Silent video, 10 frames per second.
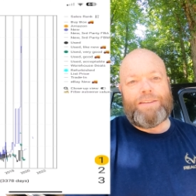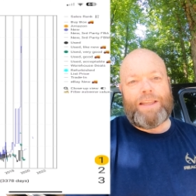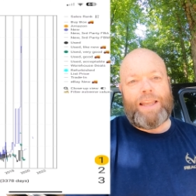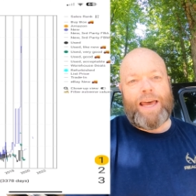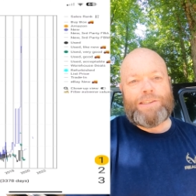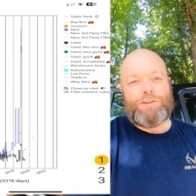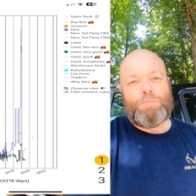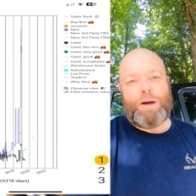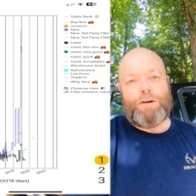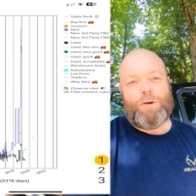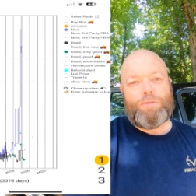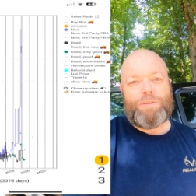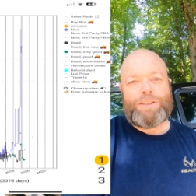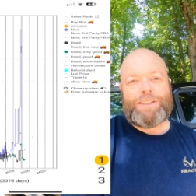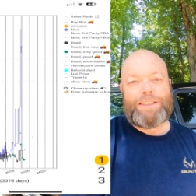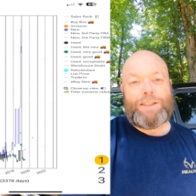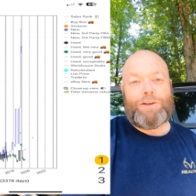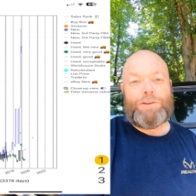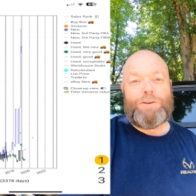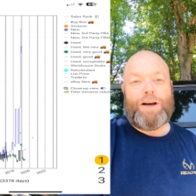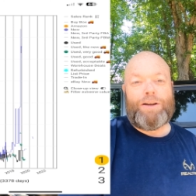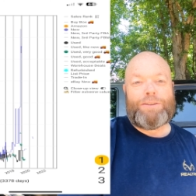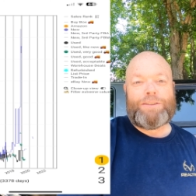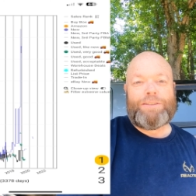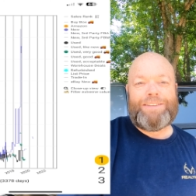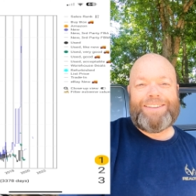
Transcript: the last new pair folds for six hundred dollars.